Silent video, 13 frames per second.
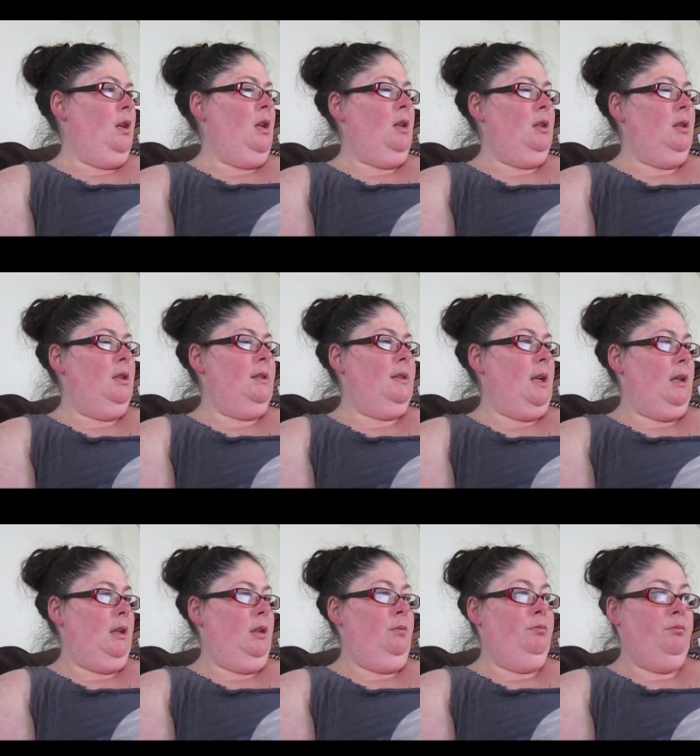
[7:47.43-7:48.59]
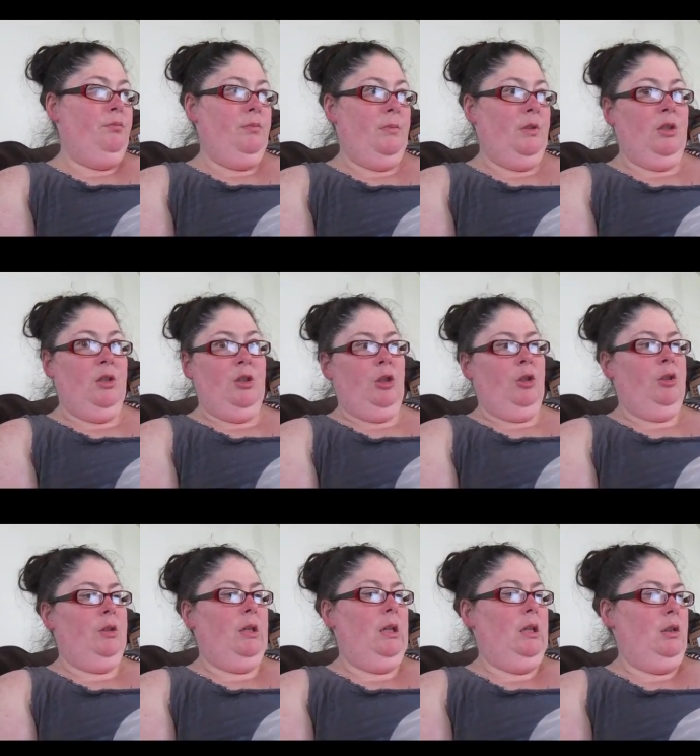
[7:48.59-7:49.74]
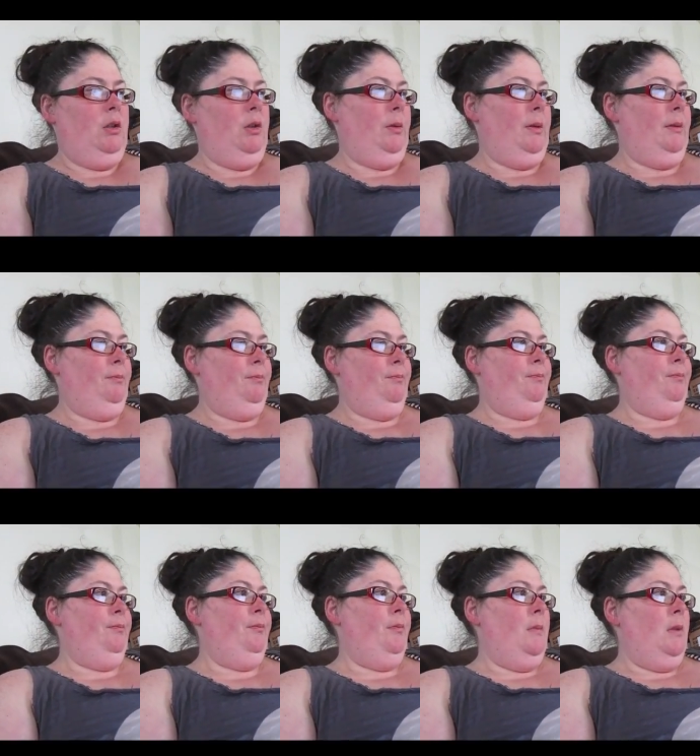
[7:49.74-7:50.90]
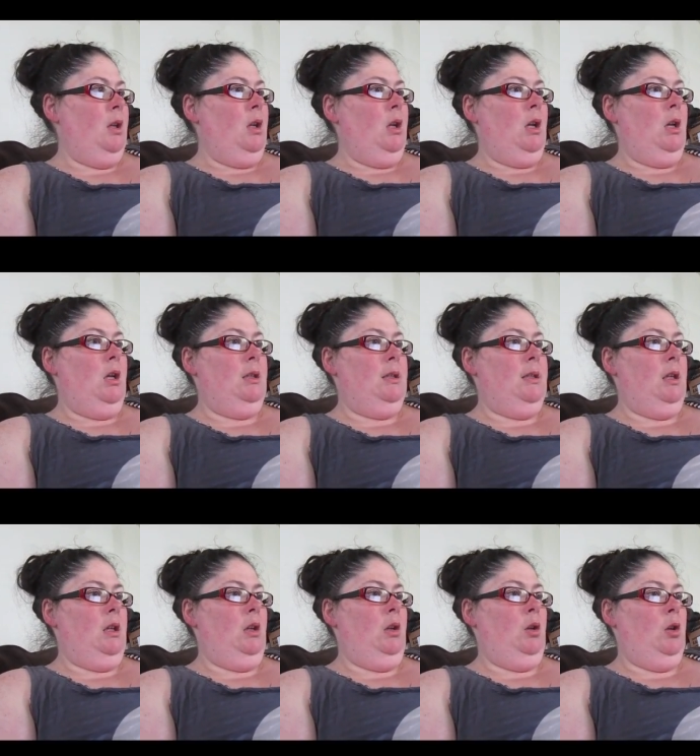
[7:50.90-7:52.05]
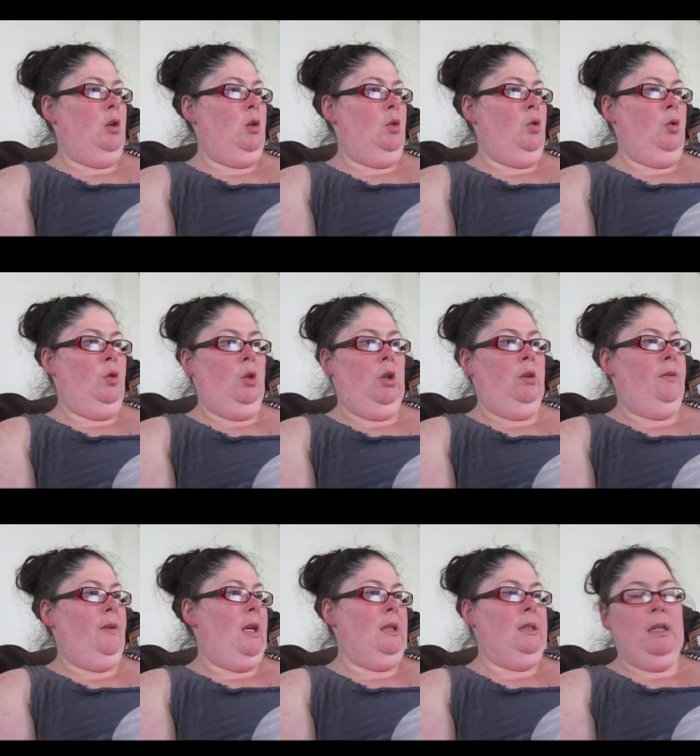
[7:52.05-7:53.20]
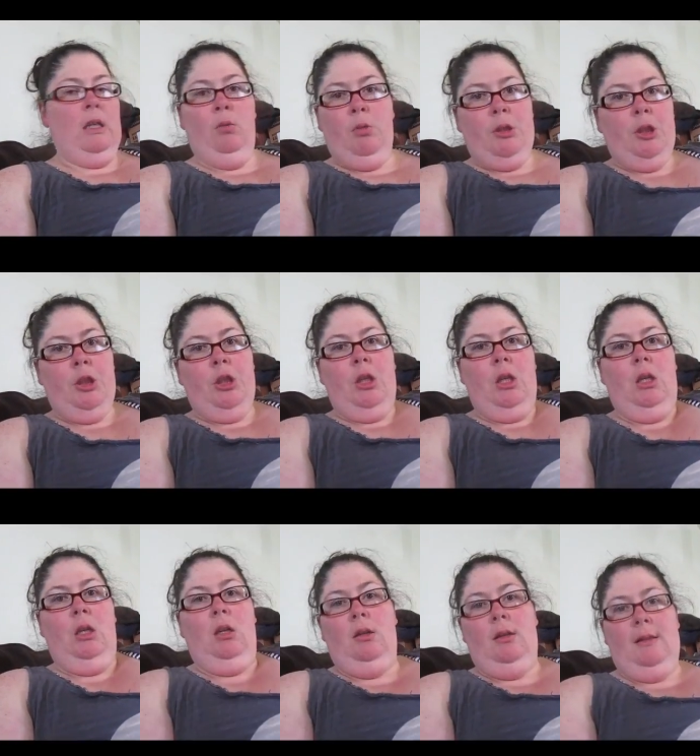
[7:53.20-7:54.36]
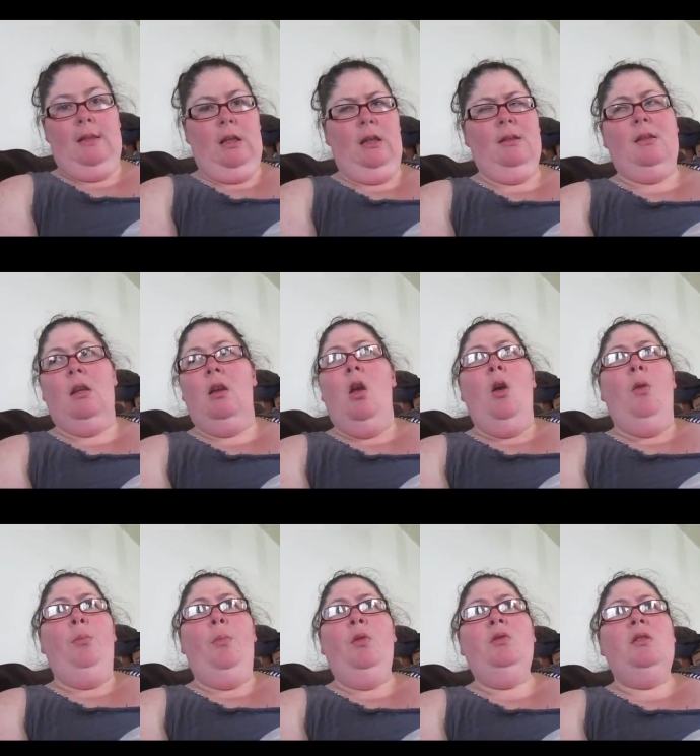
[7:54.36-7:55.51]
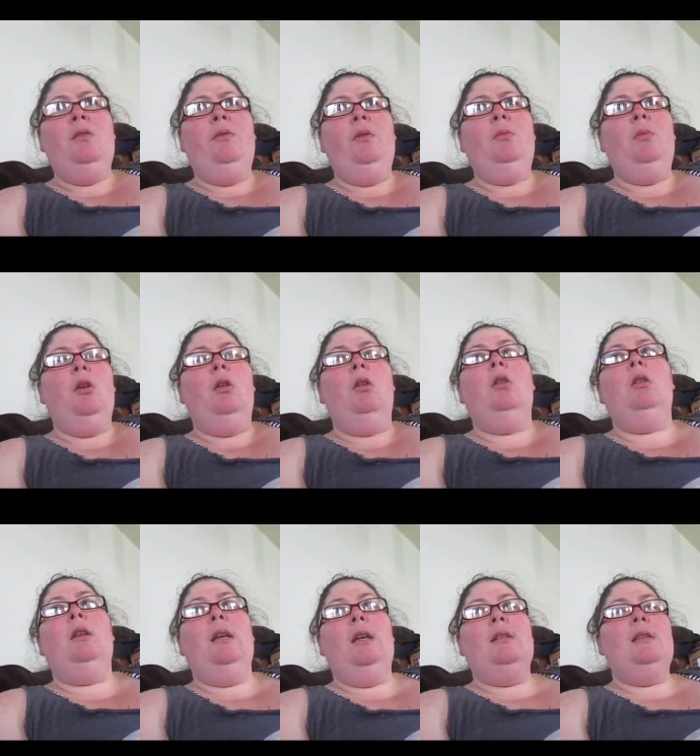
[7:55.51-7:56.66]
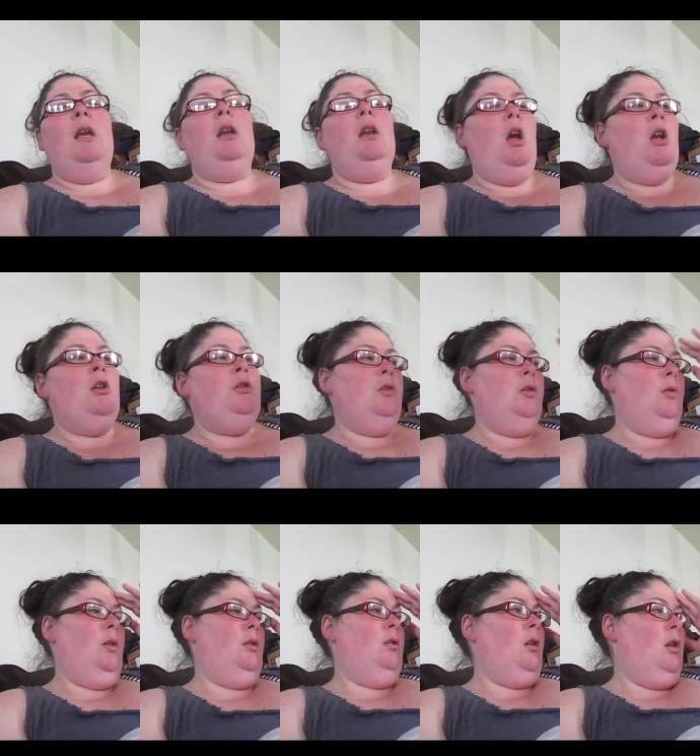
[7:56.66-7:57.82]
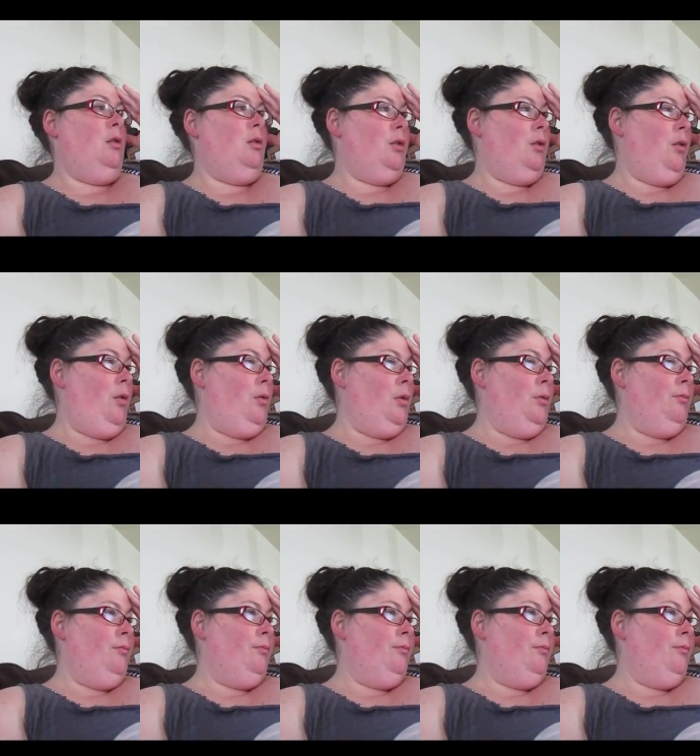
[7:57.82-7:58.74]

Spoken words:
I decided to start looking into it and seeing if I can see what she sees. Most of them are, like I said, under $200 are owed.